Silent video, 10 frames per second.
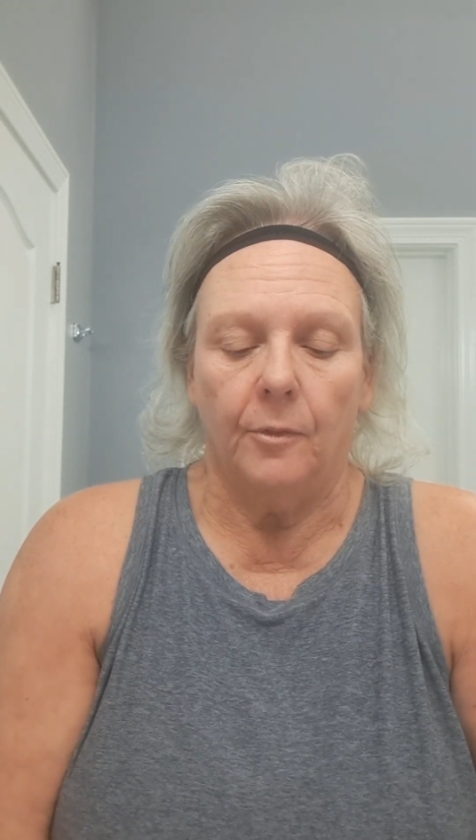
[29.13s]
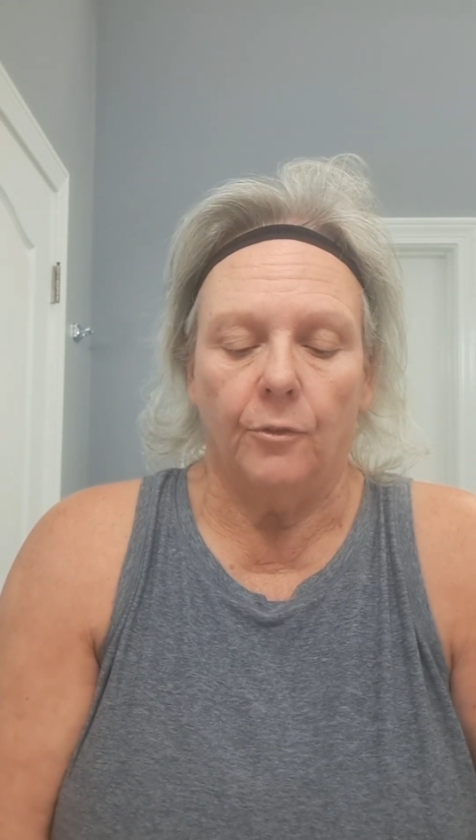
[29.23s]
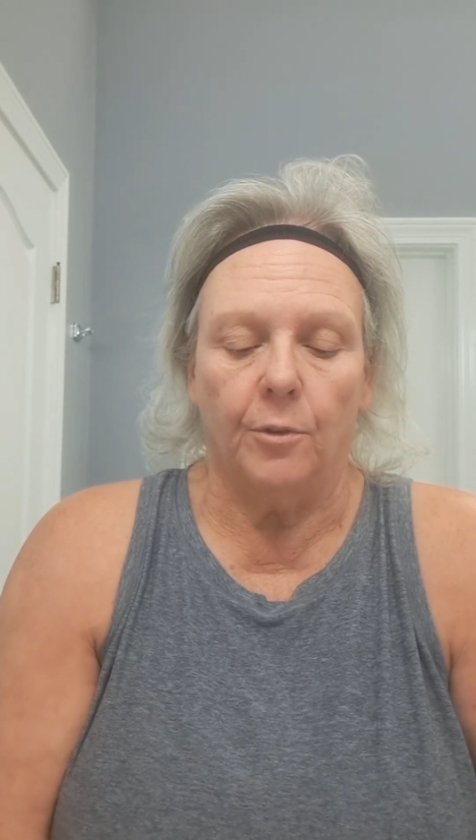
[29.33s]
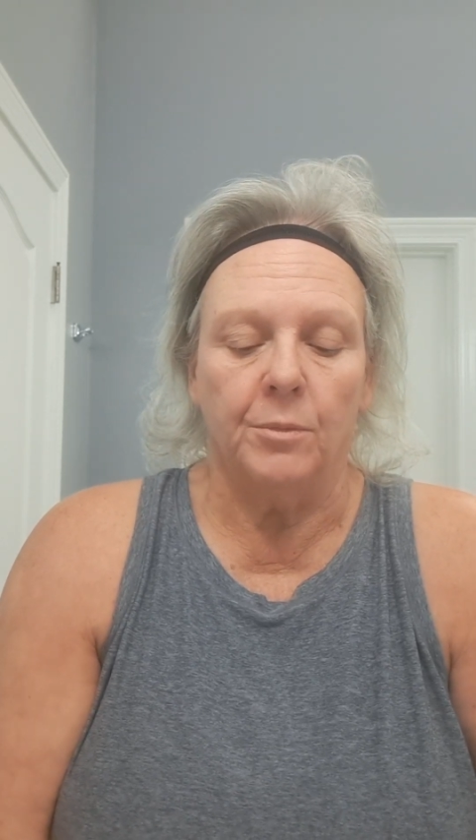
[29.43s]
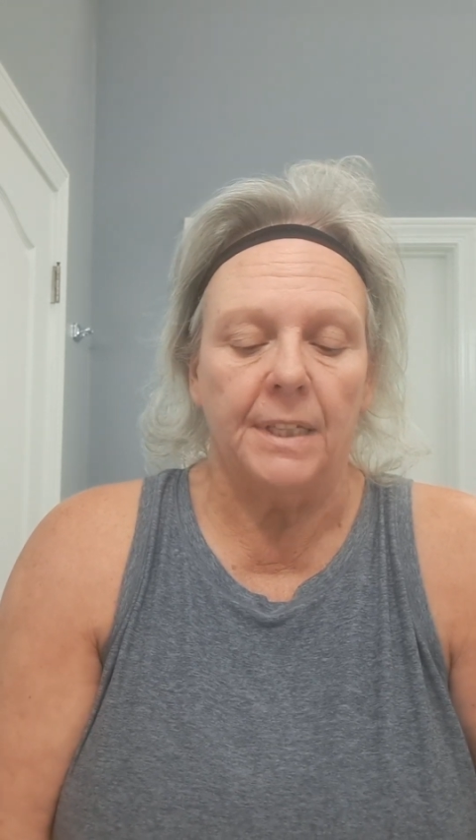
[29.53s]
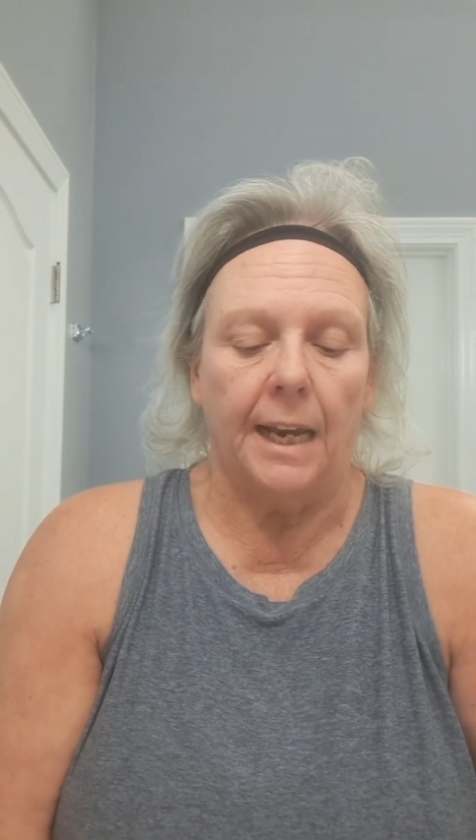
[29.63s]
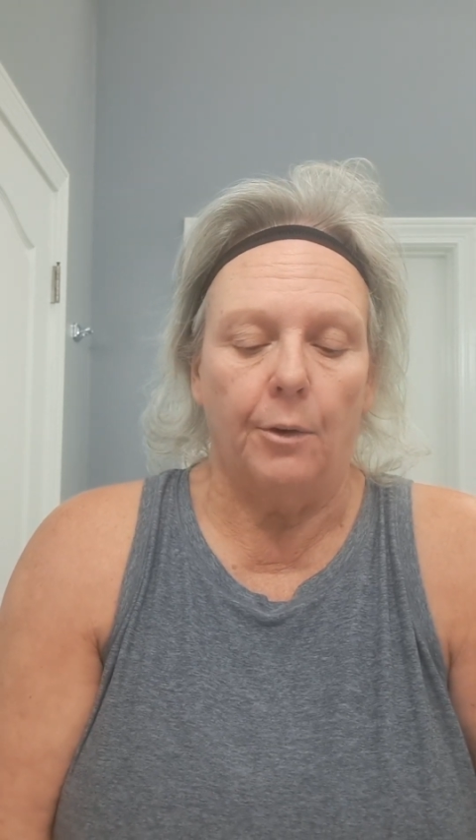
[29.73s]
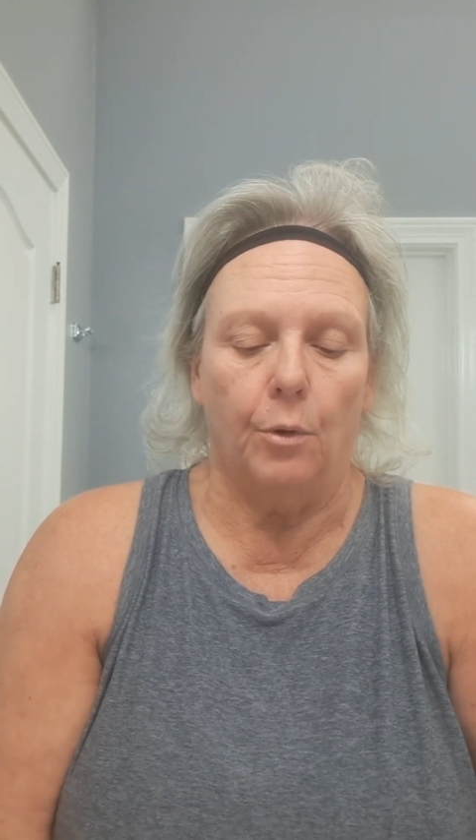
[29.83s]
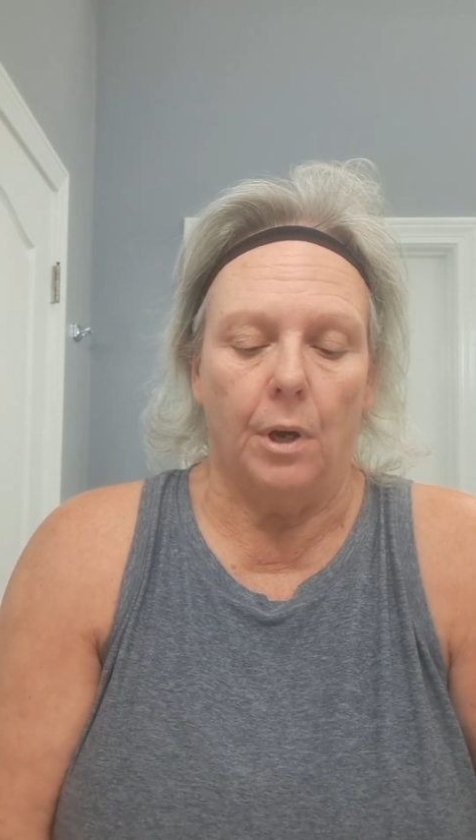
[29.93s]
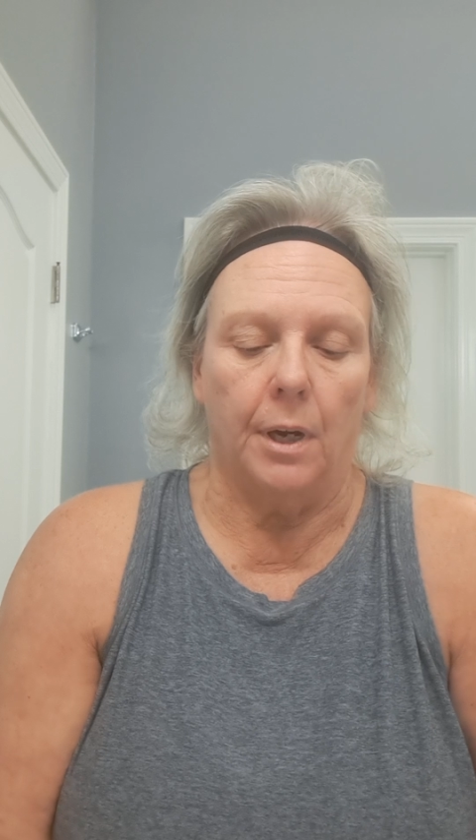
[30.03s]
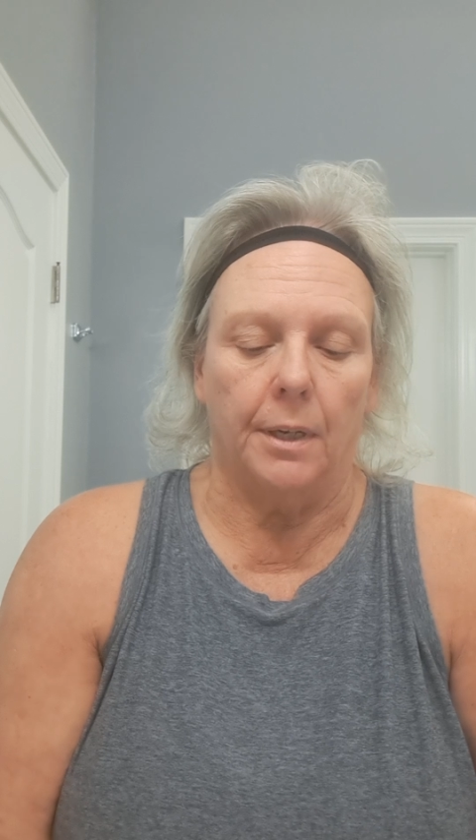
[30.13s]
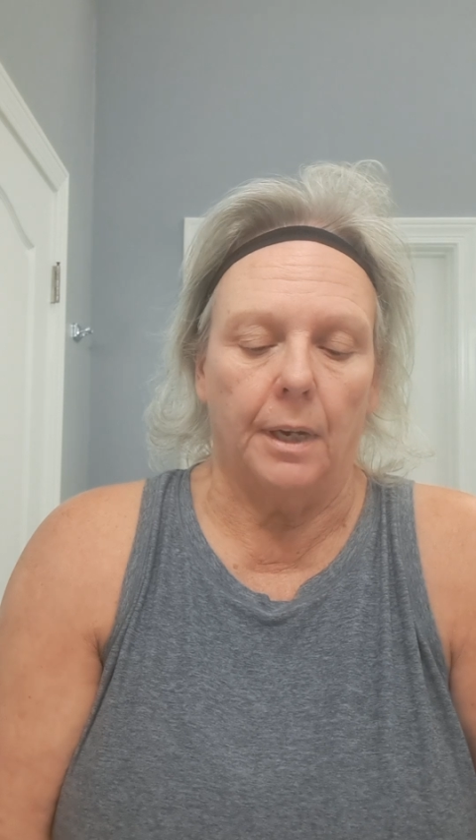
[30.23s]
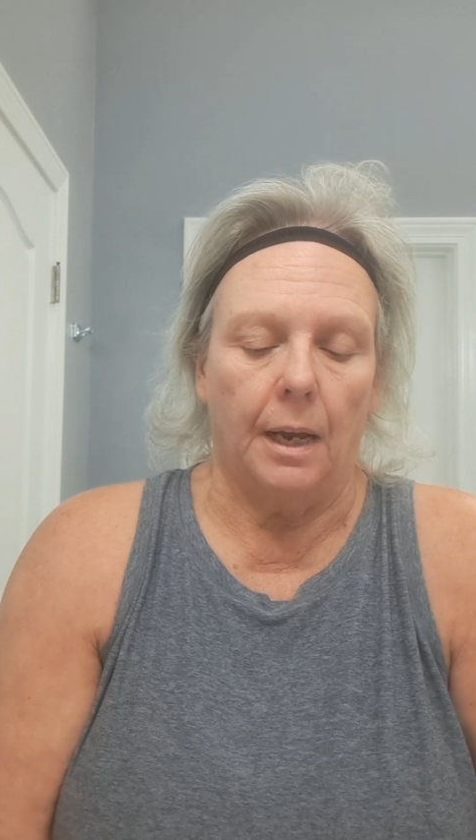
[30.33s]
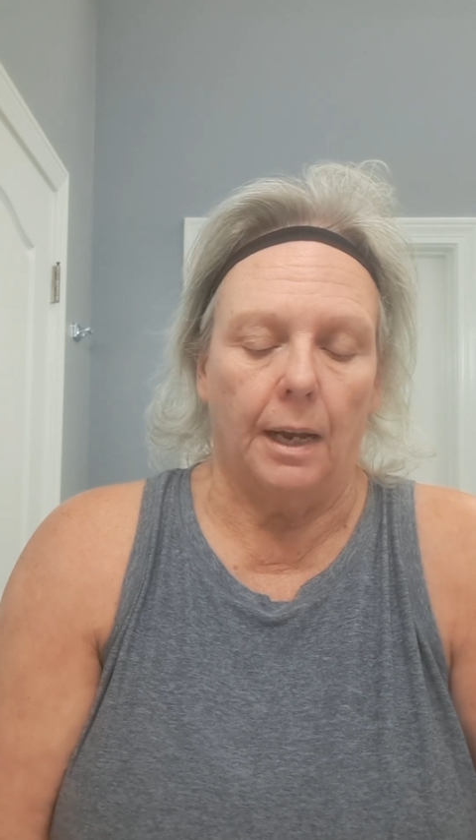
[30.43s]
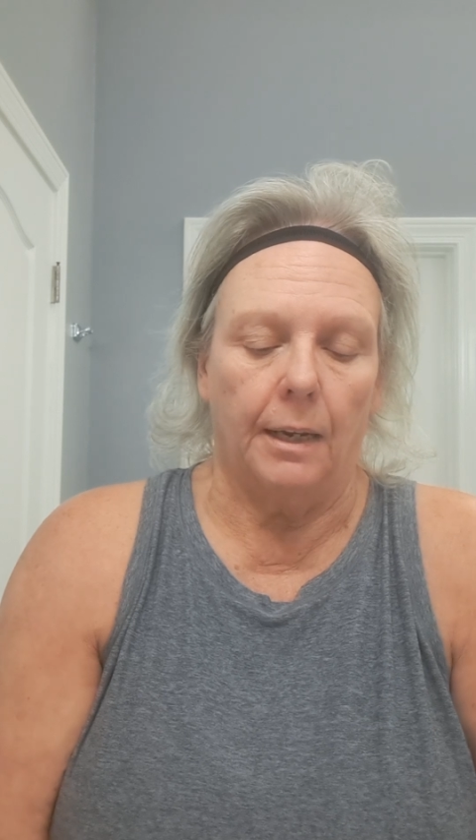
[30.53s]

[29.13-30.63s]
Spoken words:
From day one, I